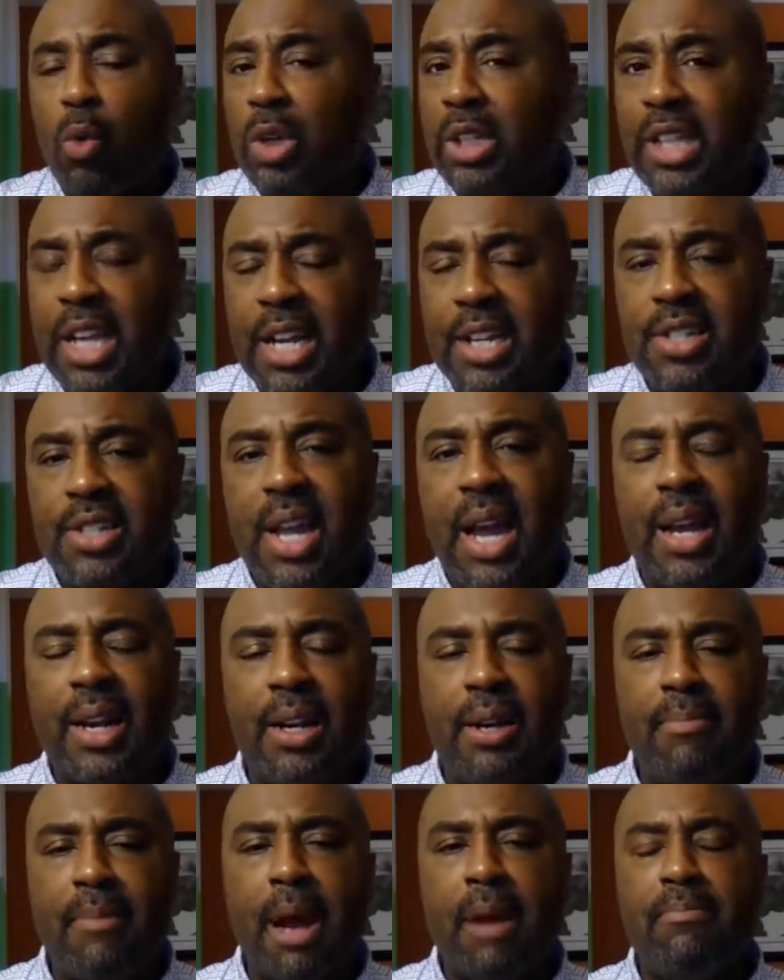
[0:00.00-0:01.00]
Really
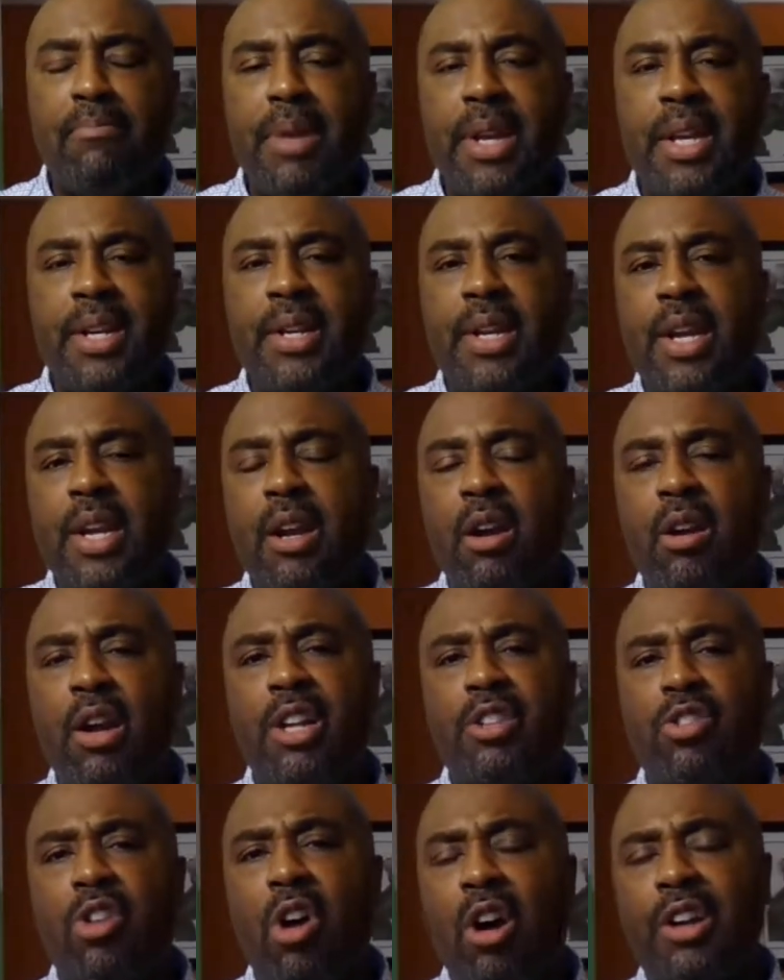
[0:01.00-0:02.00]
excited about being
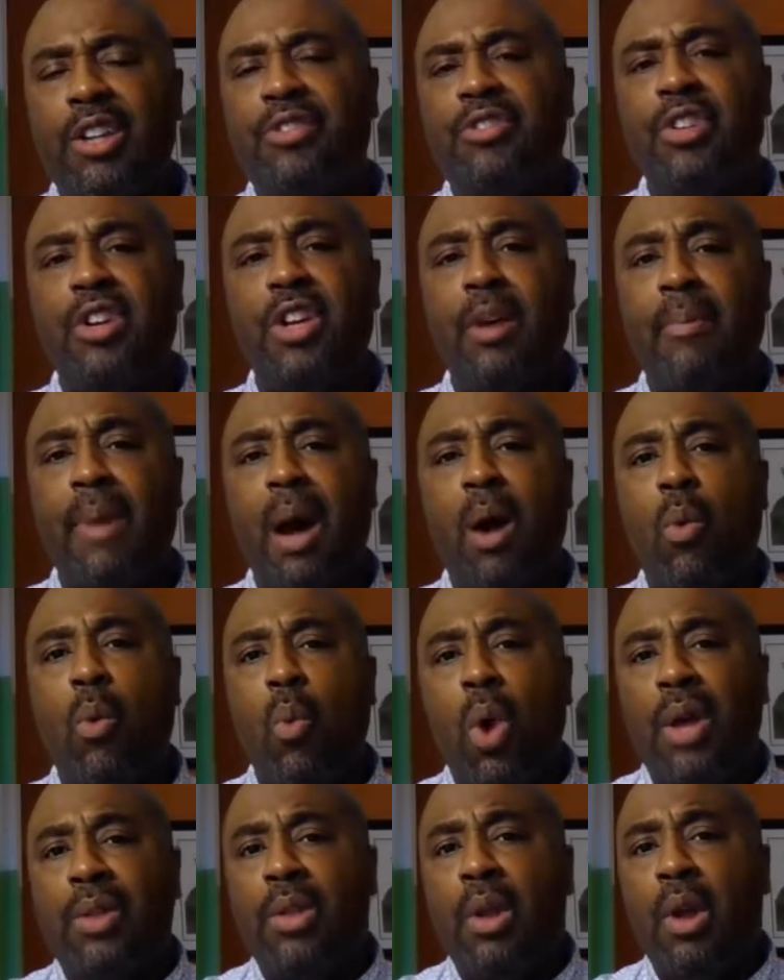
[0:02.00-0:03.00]
here and talking to you
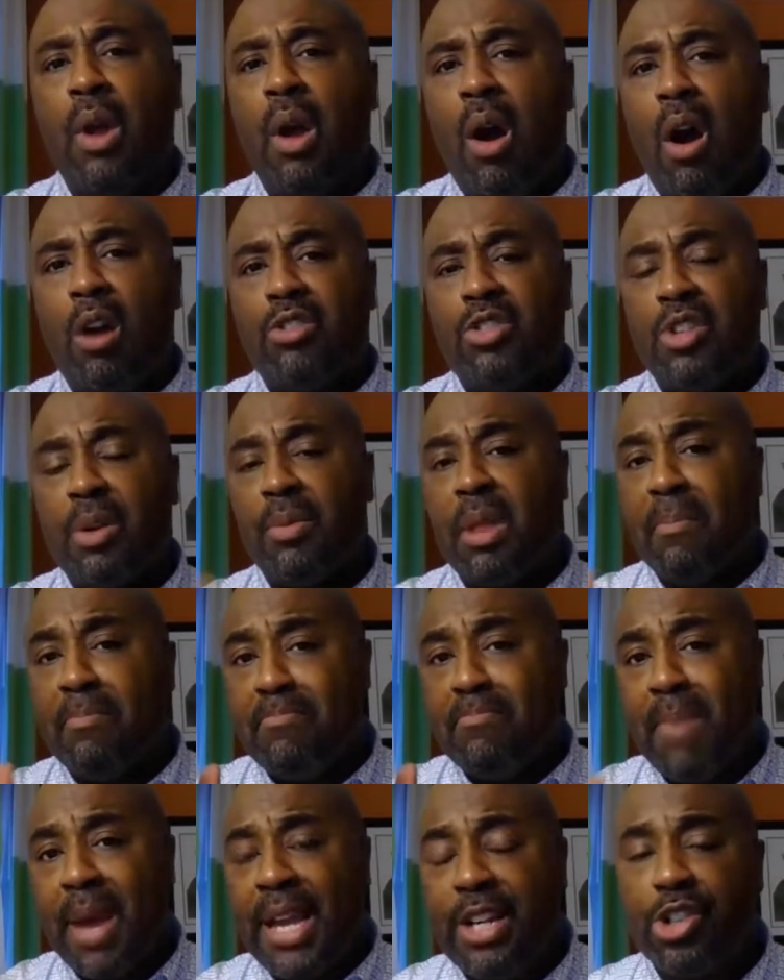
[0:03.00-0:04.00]
about what are some
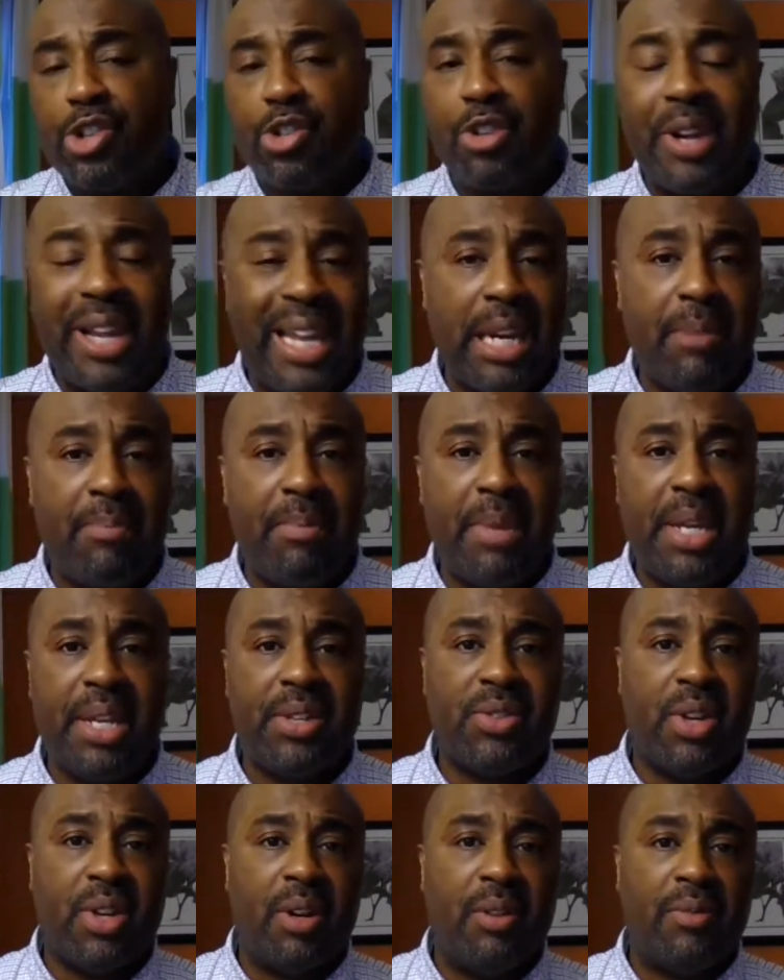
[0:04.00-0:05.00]
of the major
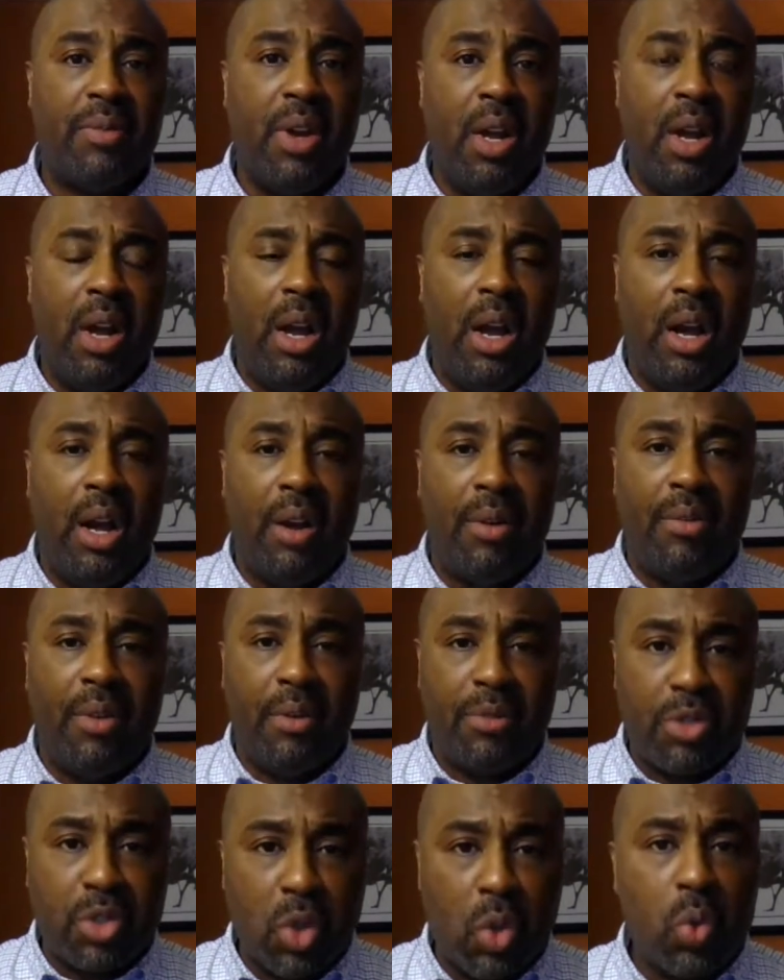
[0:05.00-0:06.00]
enemies
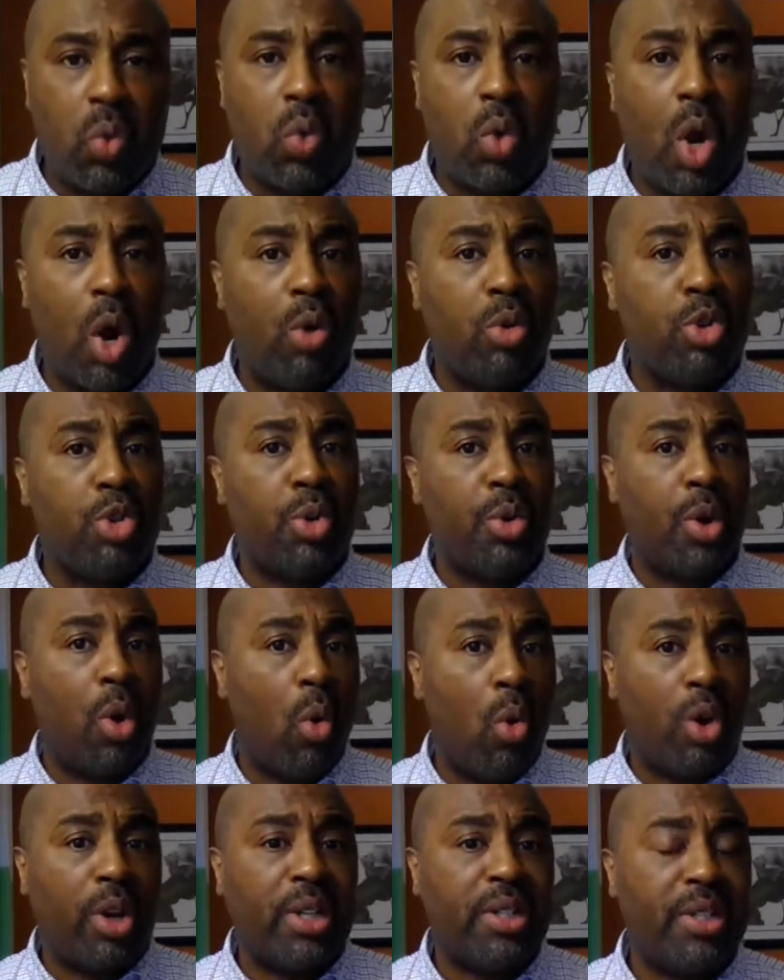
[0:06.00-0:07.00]
of school
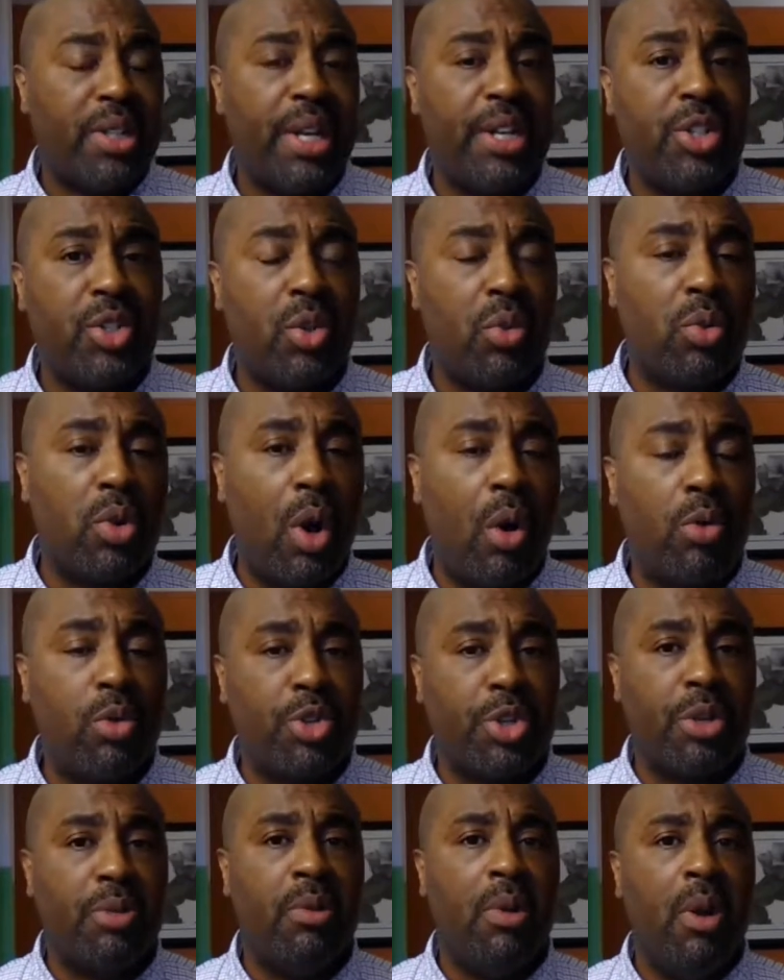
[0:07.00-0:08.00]
culture and organizational
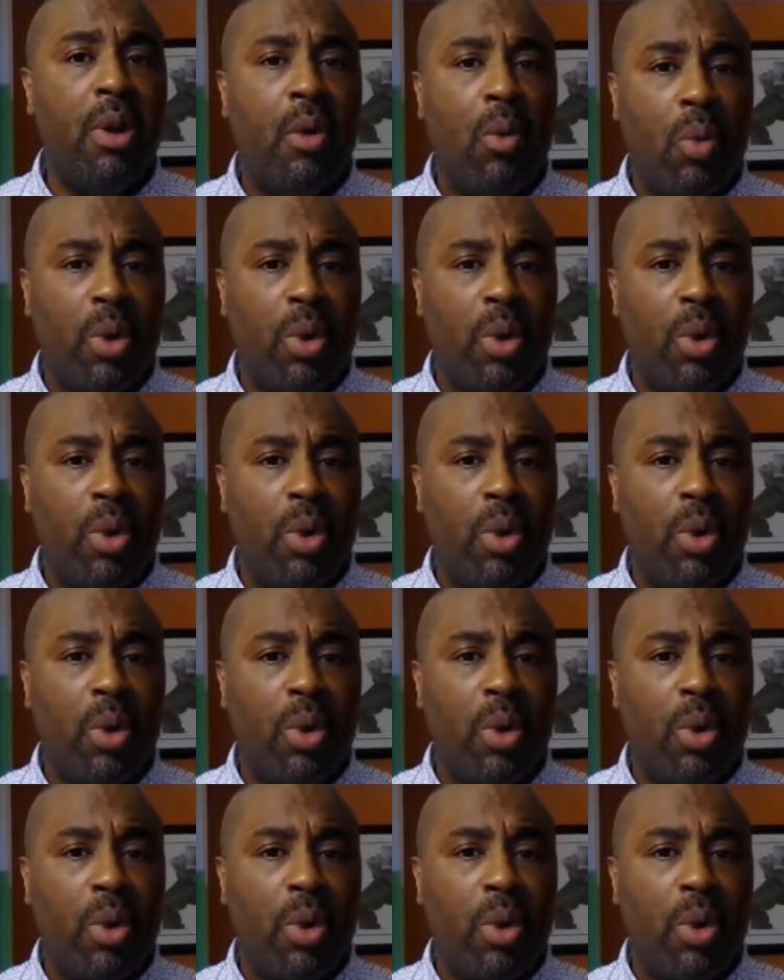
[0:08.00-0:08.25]
culture.